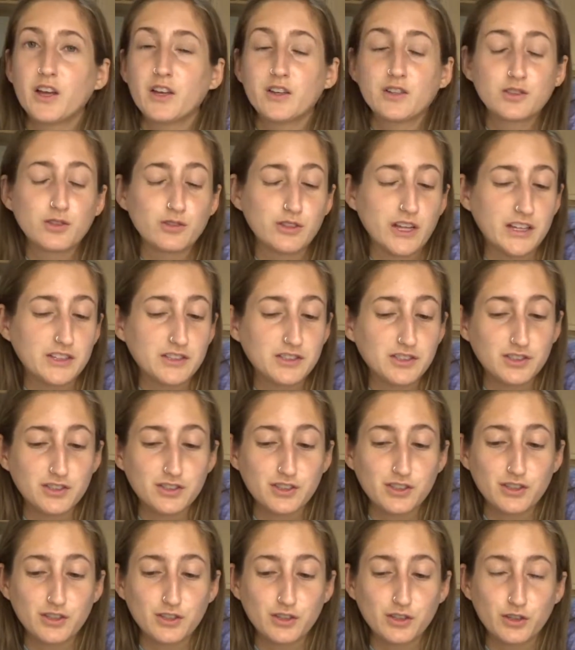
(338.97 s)
So that's just
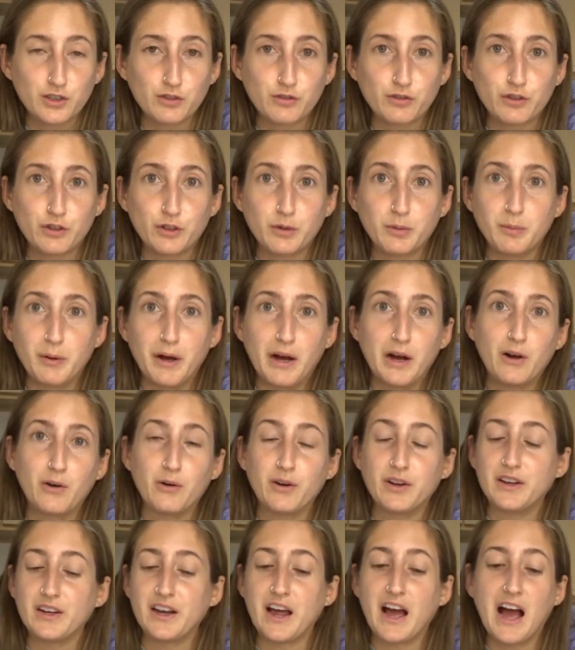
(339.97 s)
gonna cook for
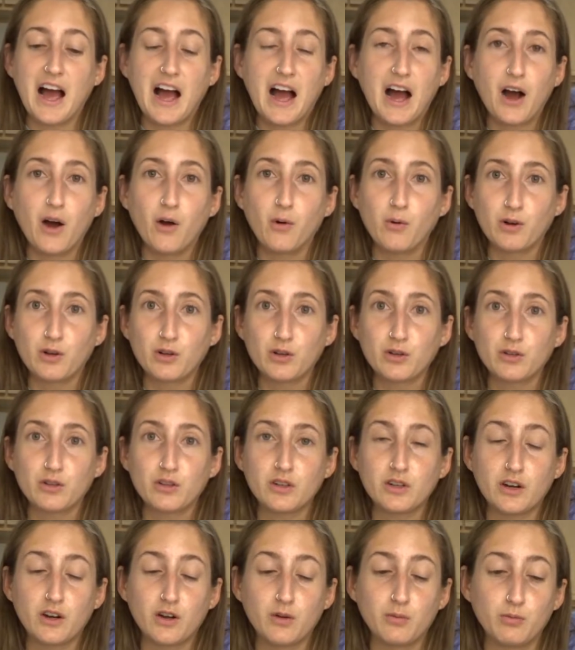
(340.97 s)
about an hour,
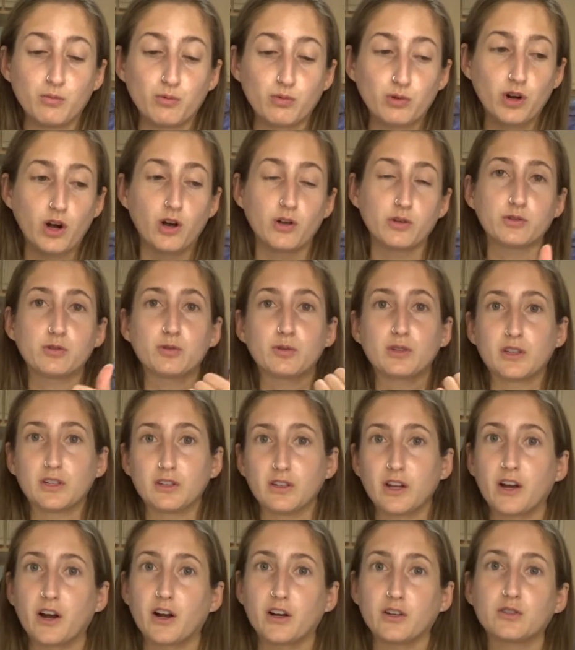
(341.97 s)
and we're also gonna
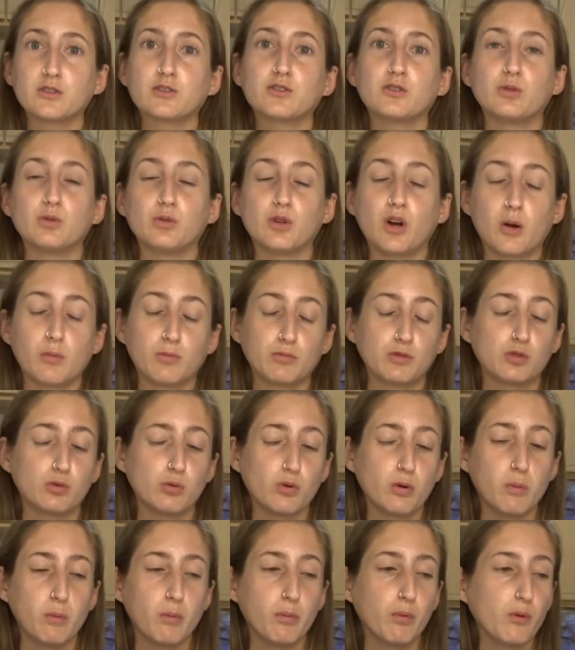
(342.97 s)
let our stew come to
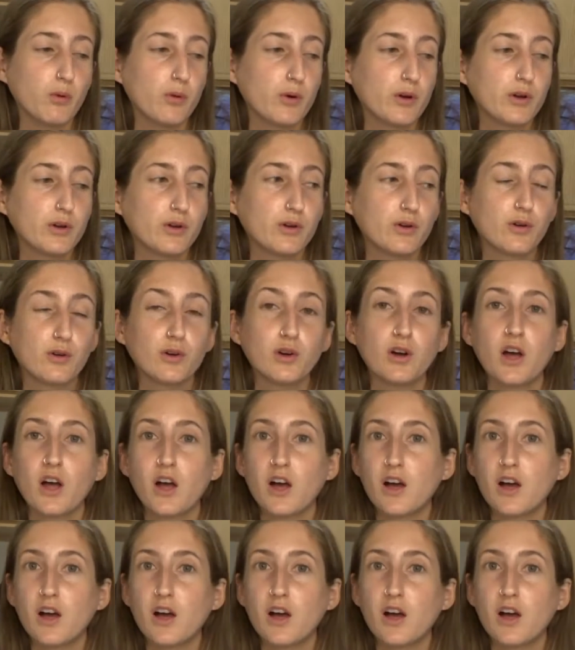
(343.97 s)
a boil.